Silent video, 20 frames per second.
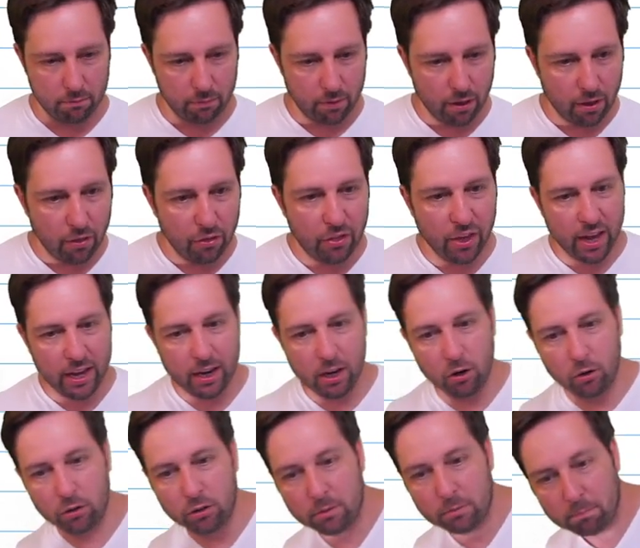they
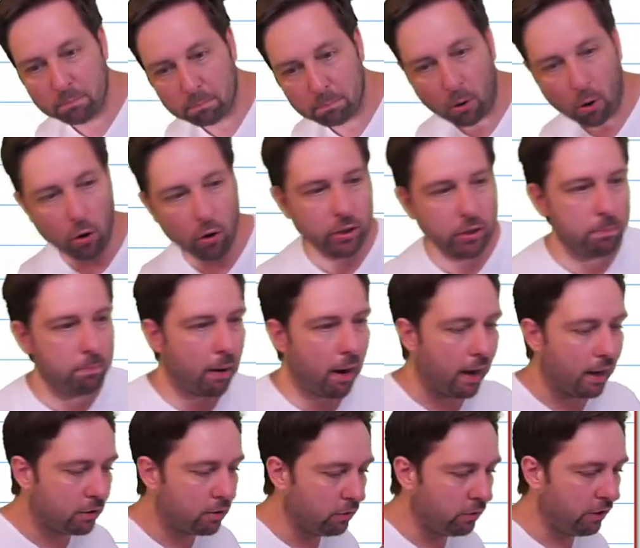could point back
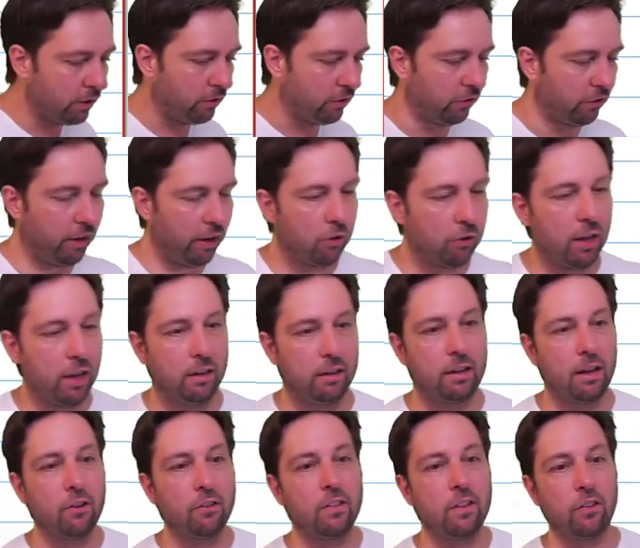to this and say, okay,
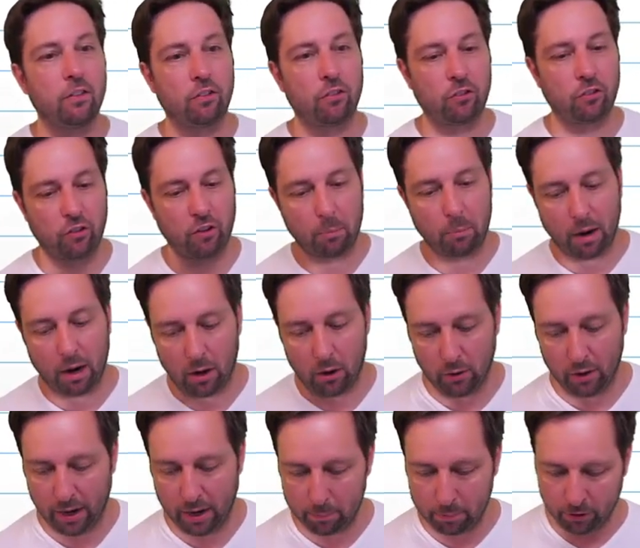does this somehow
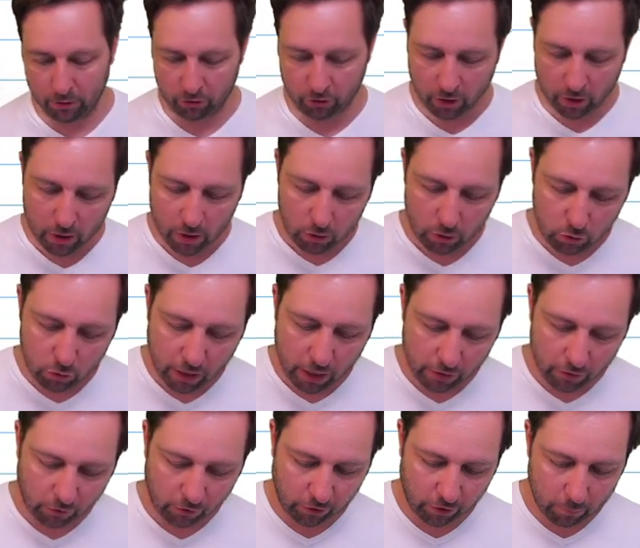help us to get
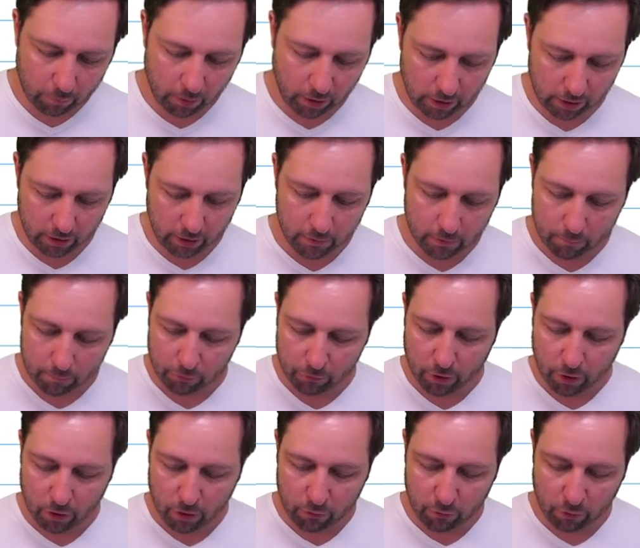somebody
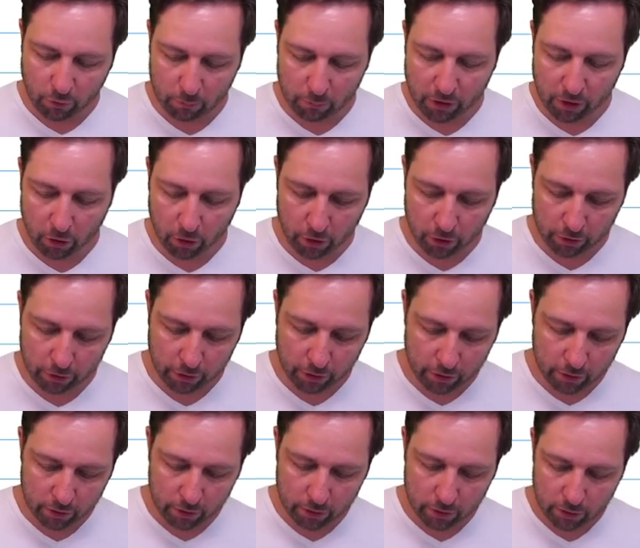from the Earth
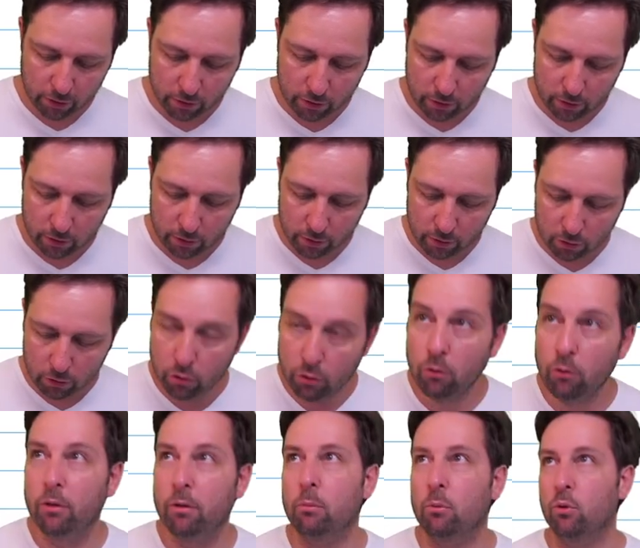to
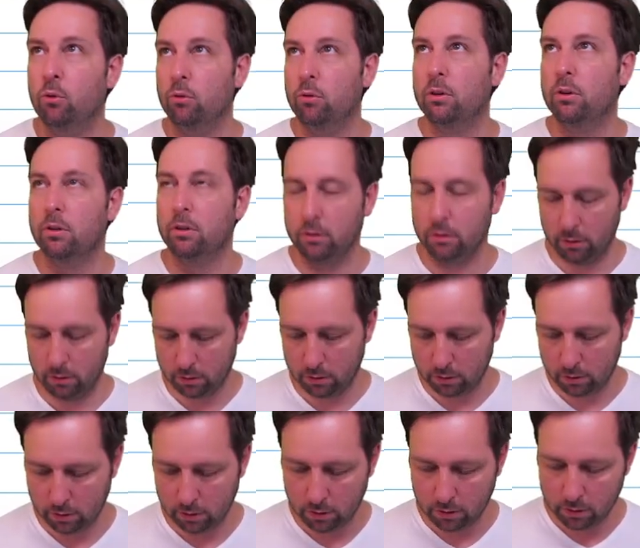the moon
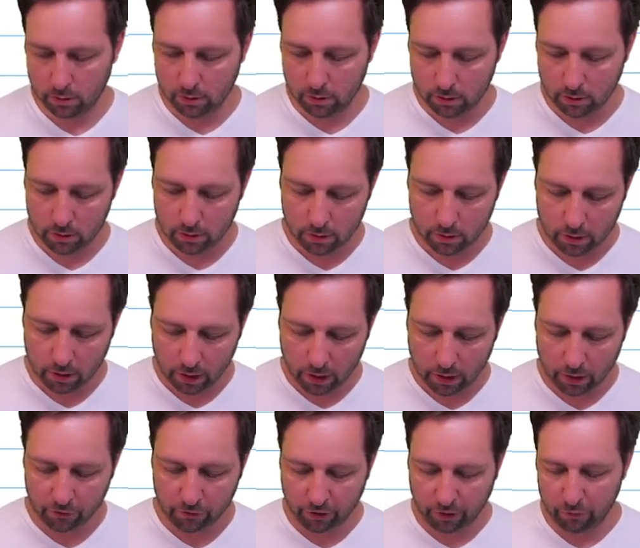
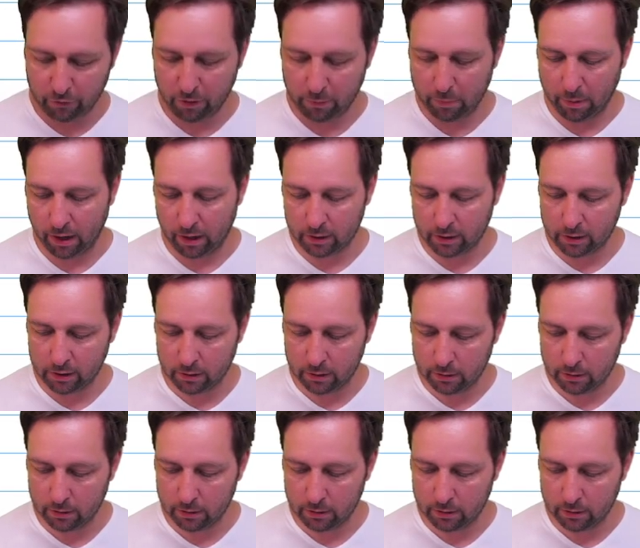and safely back